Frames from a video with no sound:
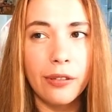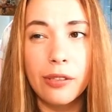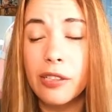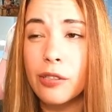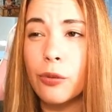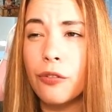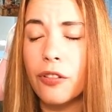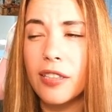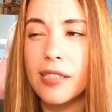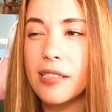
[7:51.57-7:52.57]
so it's good
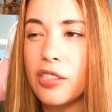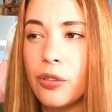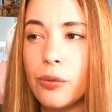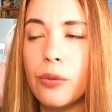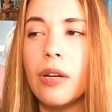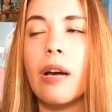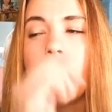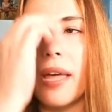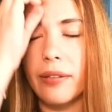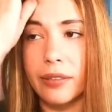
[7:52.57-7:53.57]
for this new
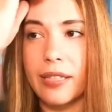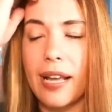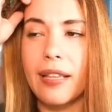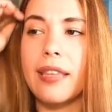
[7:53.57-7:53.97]
commander deck